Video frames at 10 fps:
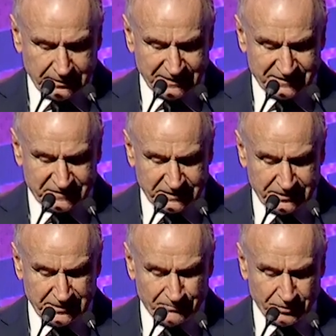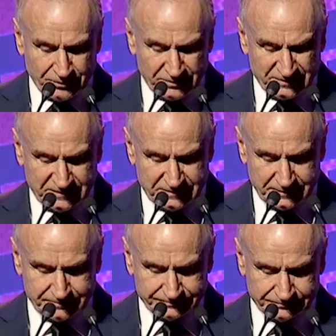a string poetess.
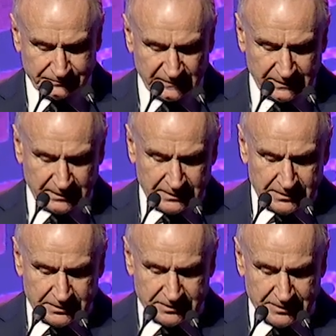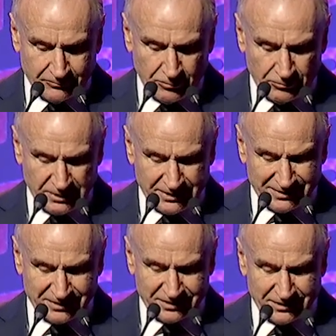The wool
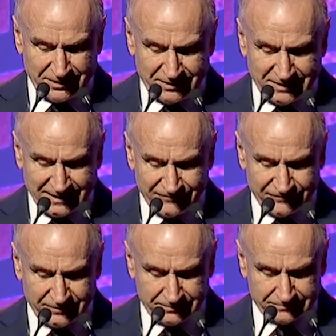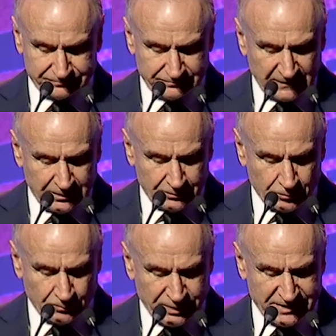is enough
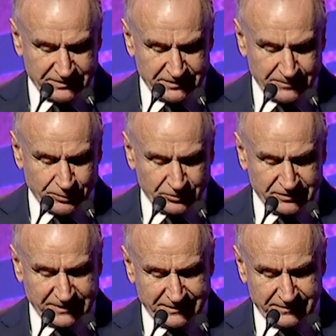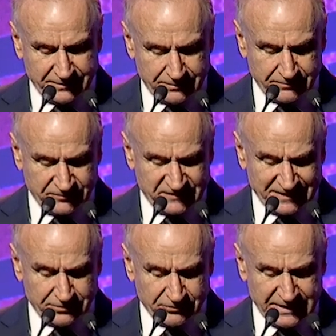to paint the portrait of
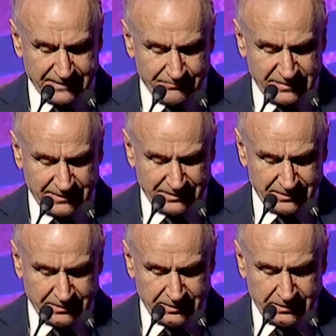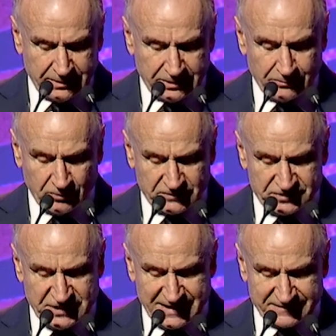Sandro Gamba. He was
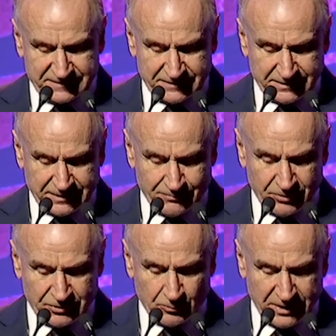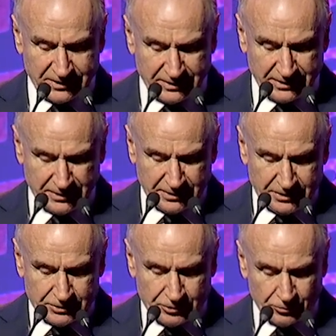just a boy when,
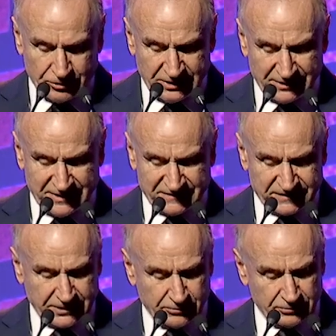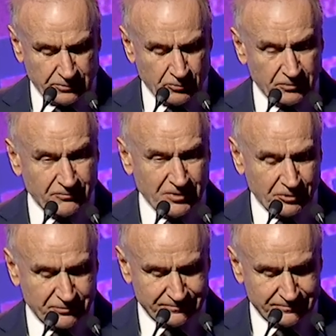during the Second World War,